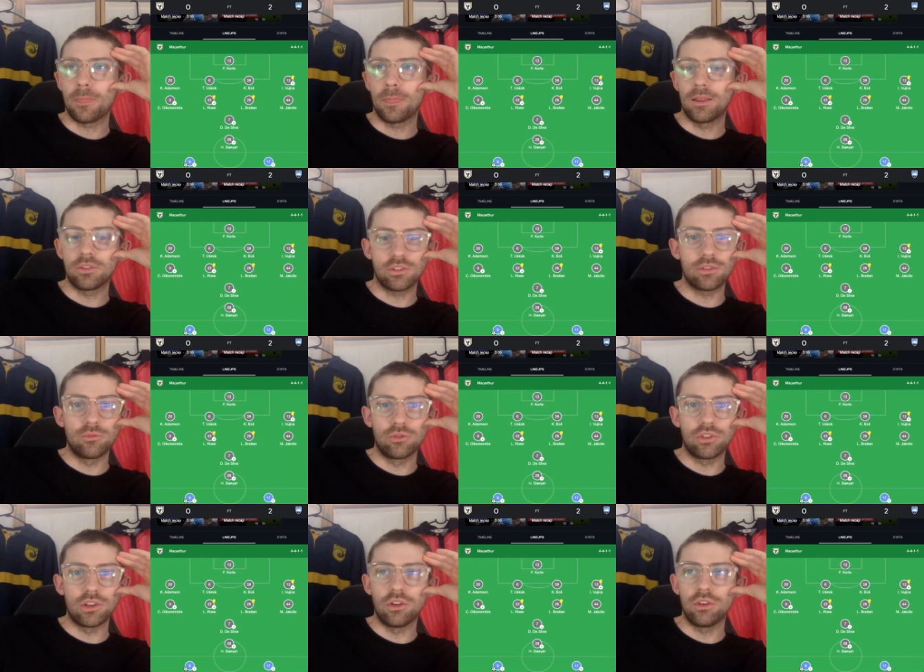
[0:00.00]
There's some
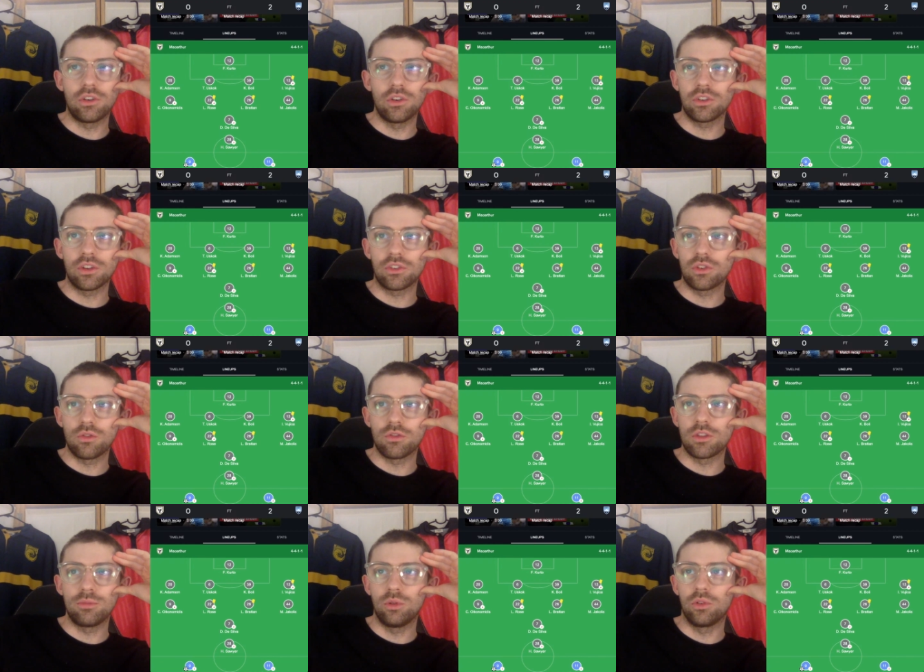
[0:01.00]
serious concern for the
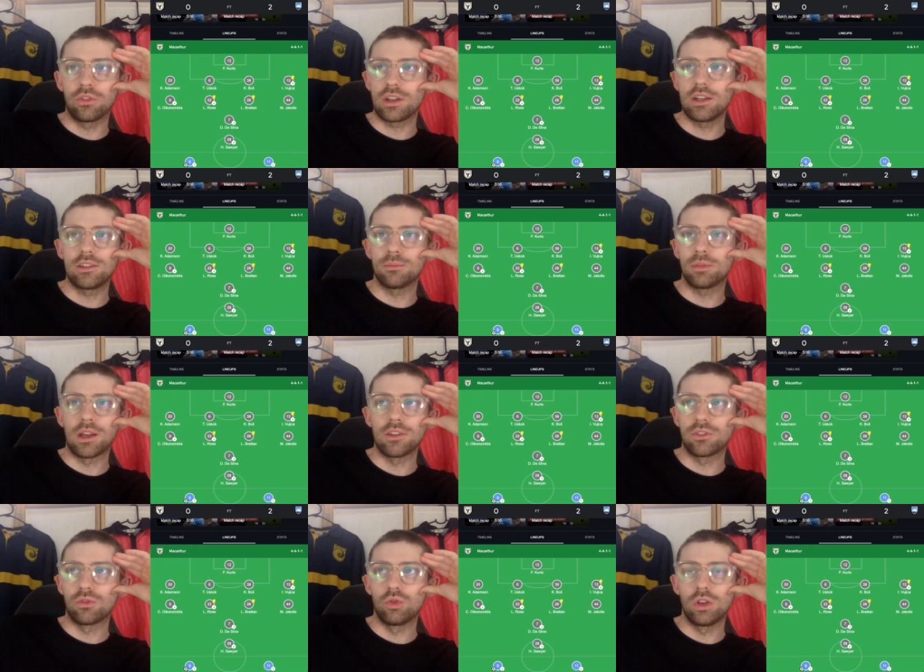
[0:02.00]
Bulls. They need some players
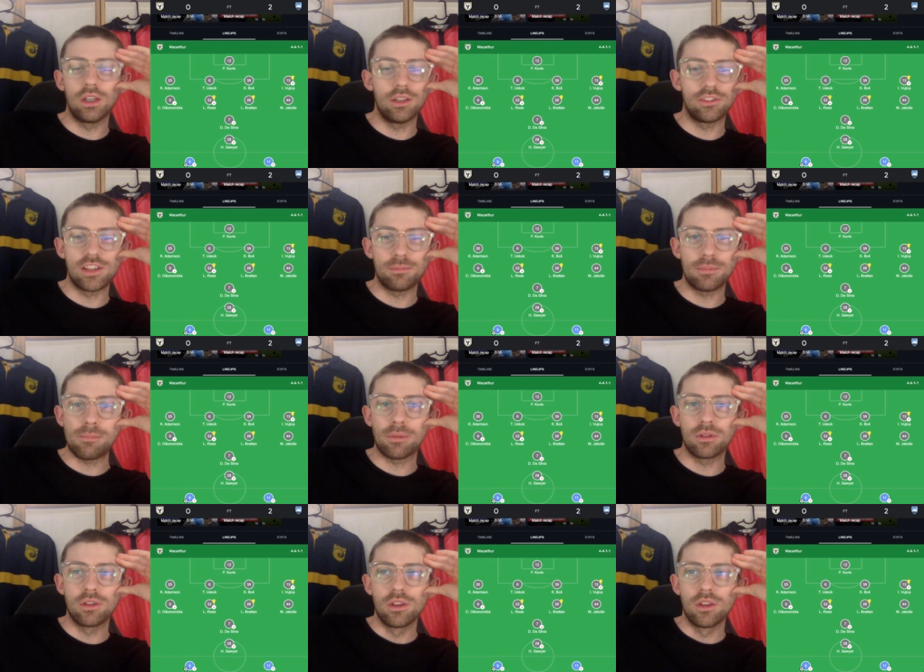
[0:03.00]
to really step up and